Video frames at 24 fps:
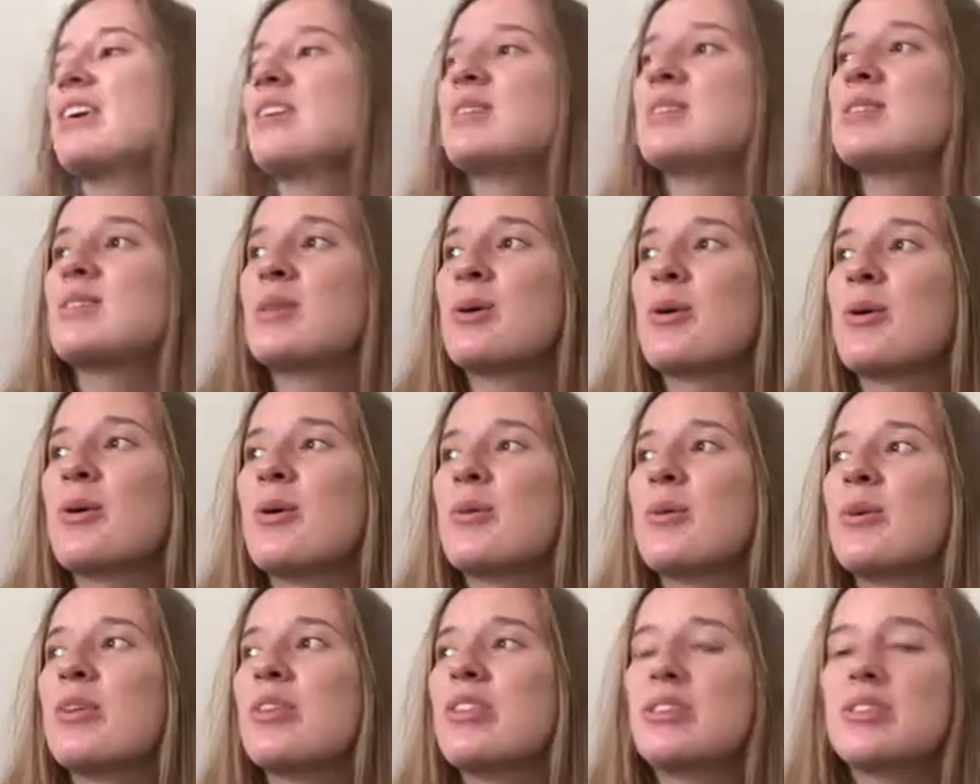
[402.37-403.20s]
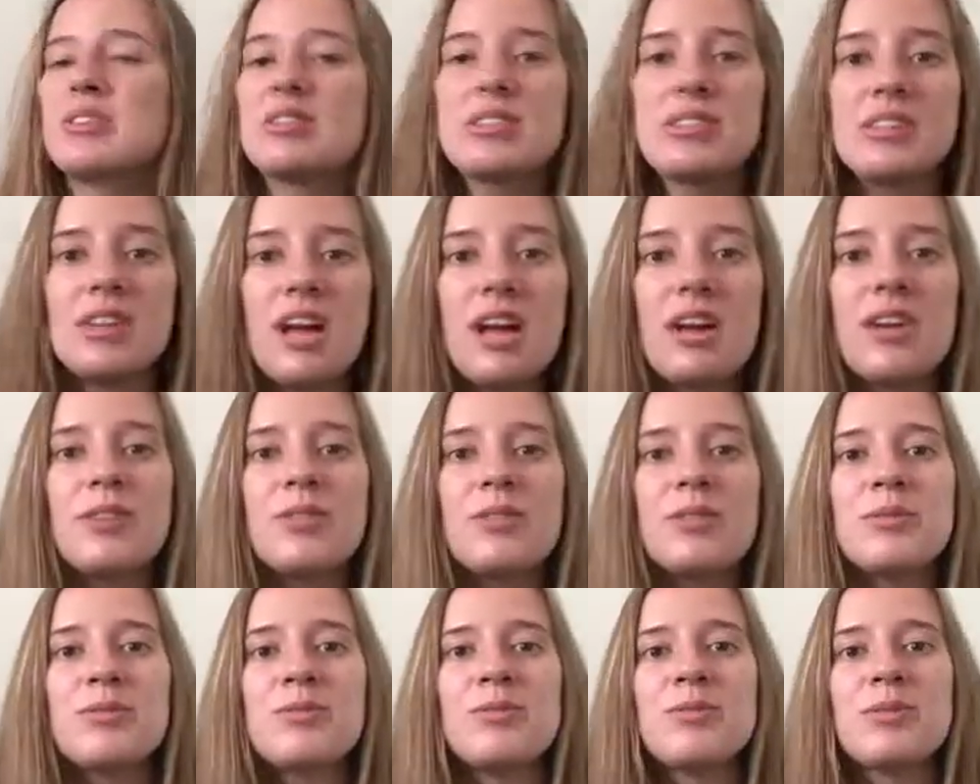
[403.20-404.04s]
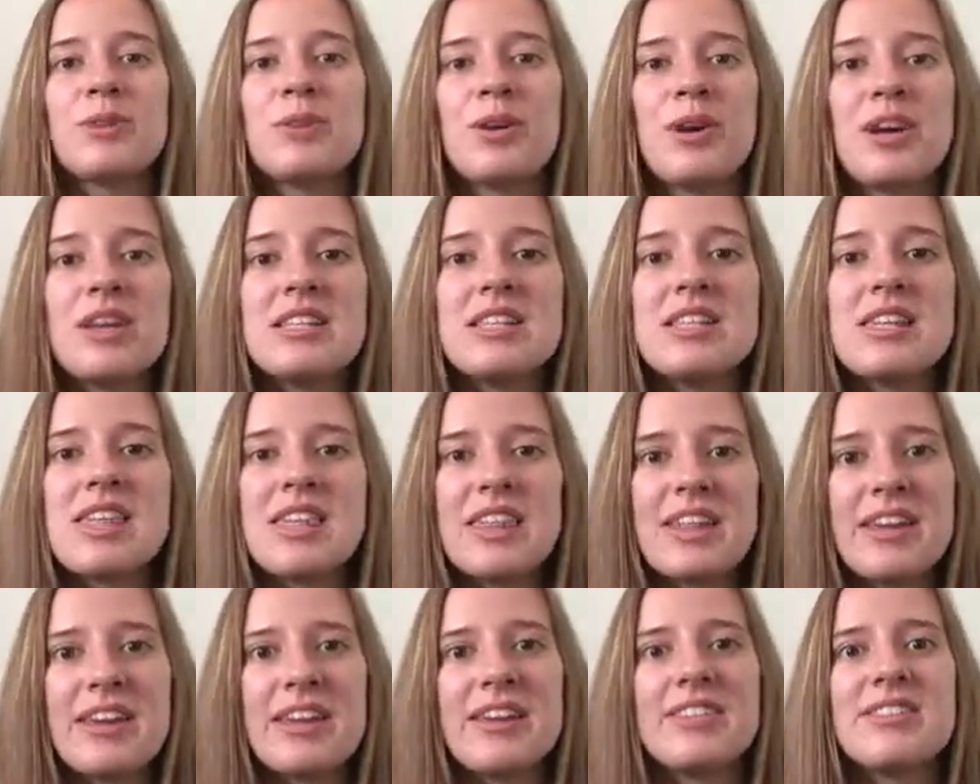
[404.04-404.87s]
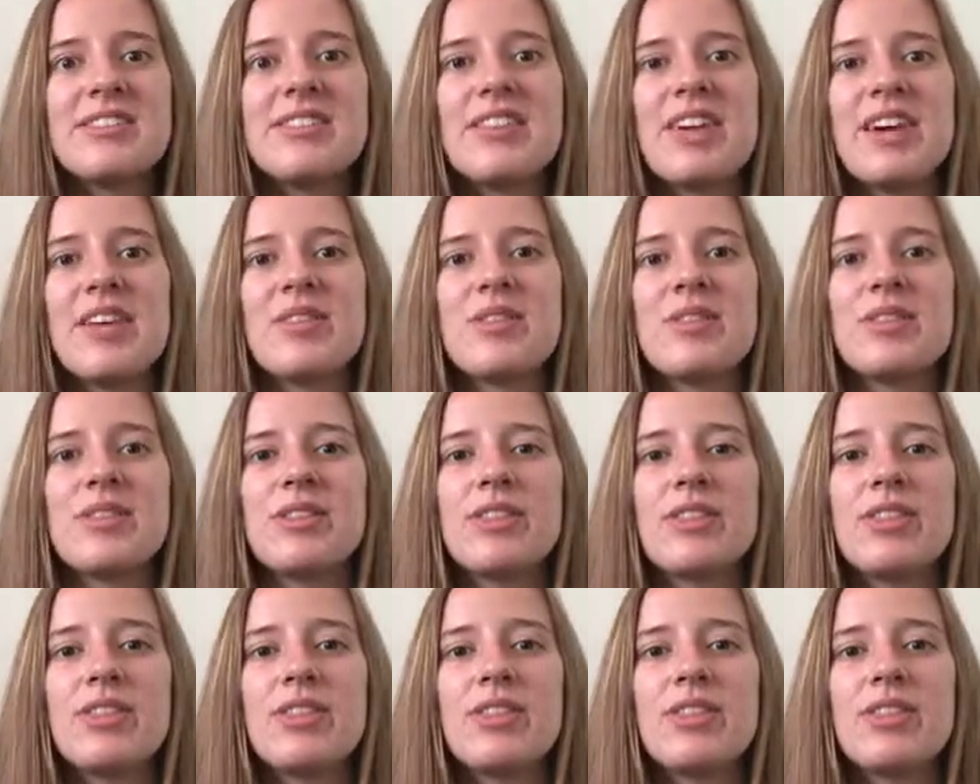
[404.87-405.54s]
So there's a lot of crazy things that